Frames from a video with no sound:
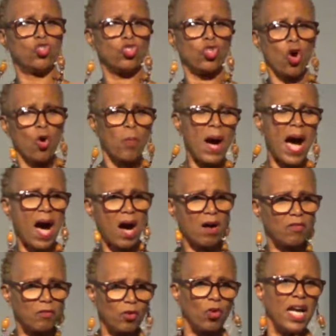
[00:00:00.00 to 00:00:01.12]
so
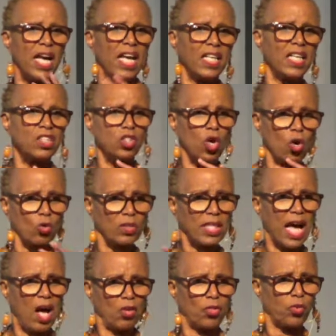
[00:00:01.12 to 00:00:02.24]
powerful, it goes
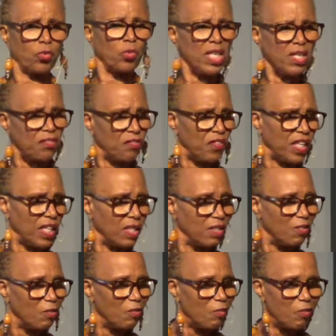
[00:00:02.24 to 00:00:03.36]
out 3 feet
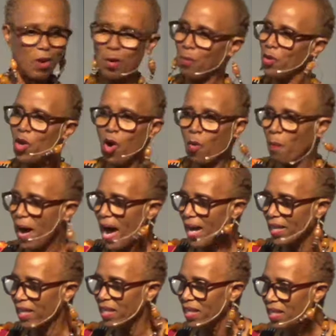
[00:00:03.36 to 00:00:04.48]
from your
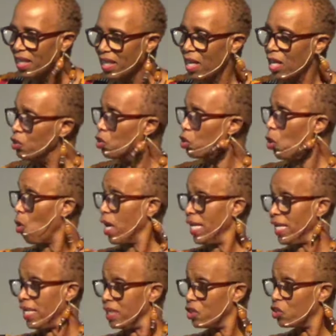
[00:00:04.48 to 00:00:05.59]
body. So
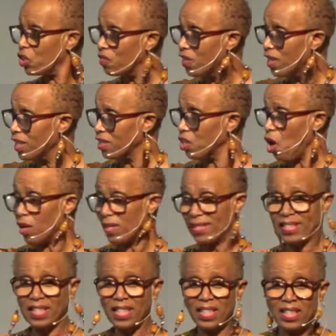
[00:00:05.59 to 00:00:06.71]
each of us are
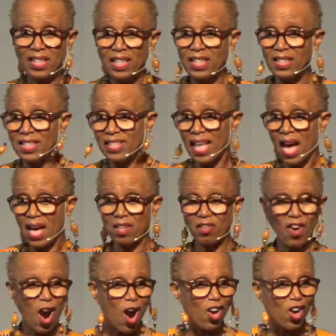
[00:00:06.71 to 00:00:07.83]
sitting inside of
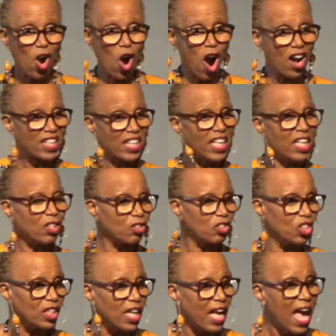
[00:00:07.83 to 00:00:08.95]
our heart
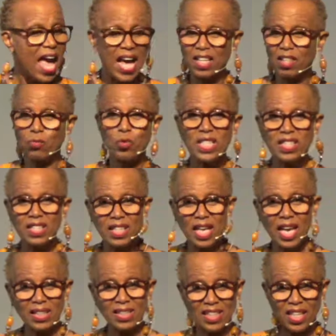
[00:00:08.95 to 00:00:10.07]
energy. And if we
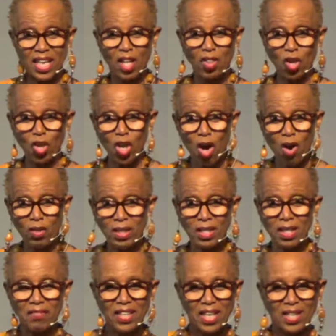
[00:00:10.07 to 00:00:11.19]
stay together long
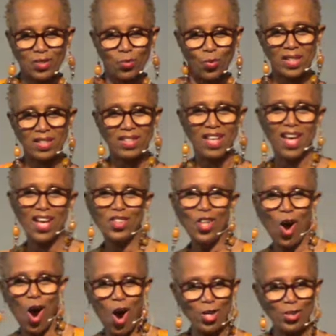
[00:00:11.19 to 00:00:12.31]
enough, guess what? The
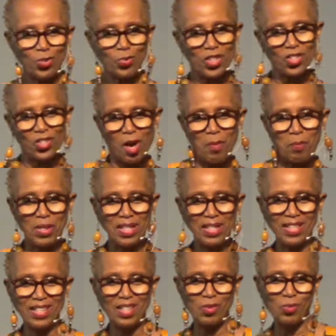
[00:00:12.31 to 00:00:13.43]
hearts will start
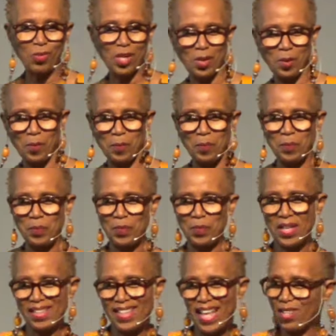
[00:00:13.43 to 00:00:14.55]
beating in rhythm.
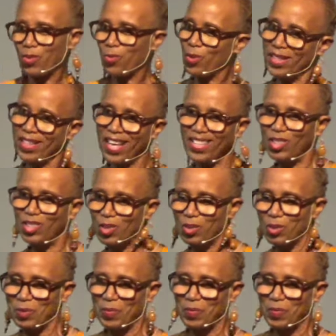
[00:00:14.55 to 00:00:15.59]
That's what they do.